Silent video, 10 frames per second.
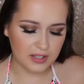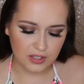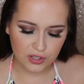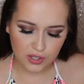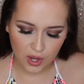
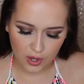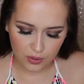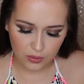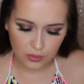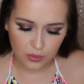
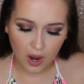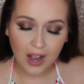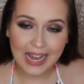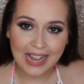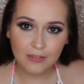So
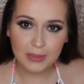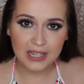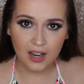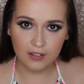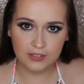I have
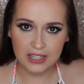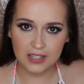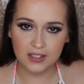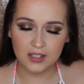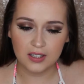been
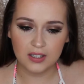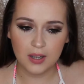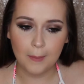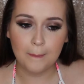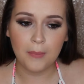loving
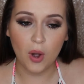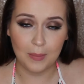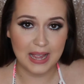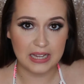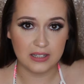
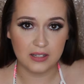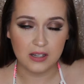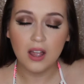pomades.